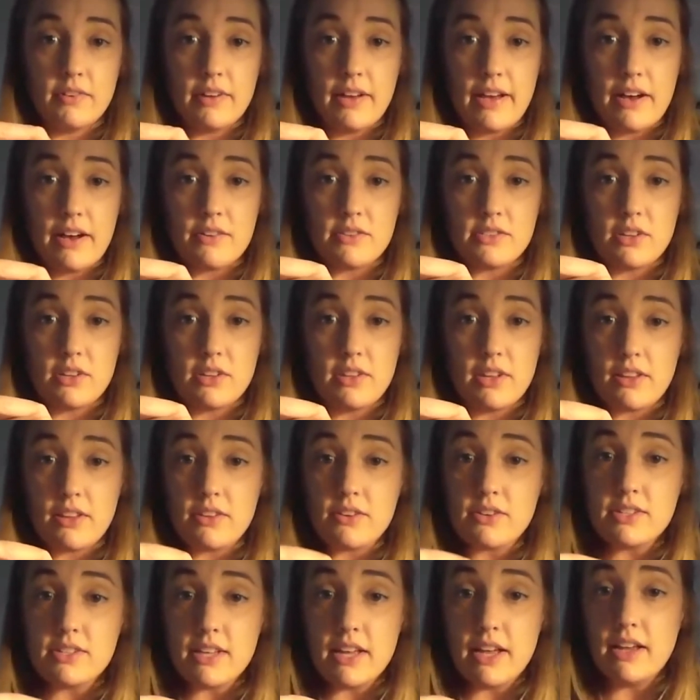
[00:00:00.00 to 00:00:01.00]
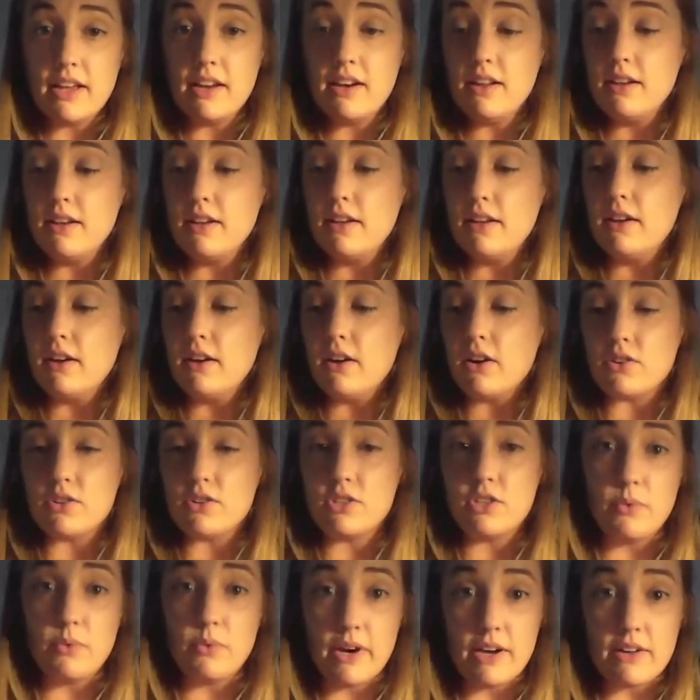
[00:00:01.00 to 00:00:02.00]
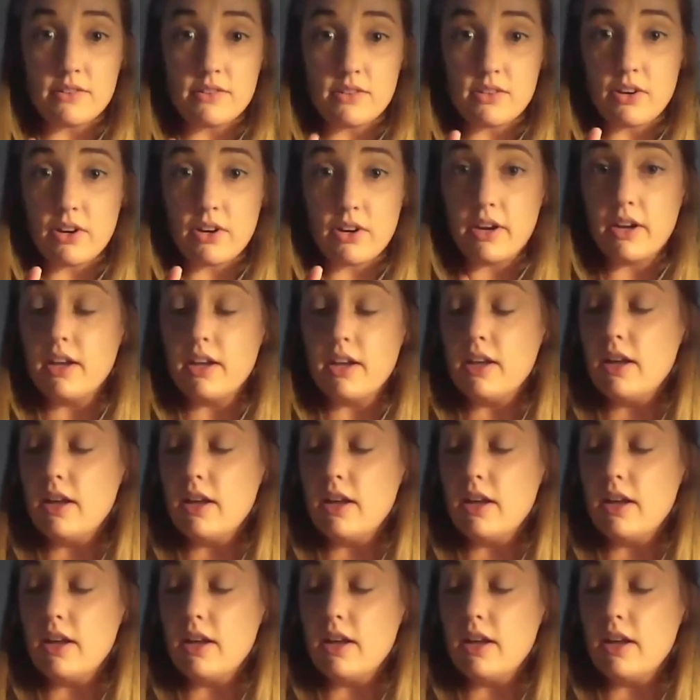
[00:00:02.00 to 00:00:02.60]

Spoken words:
ounce on the other side, or 2 ounce, sorry.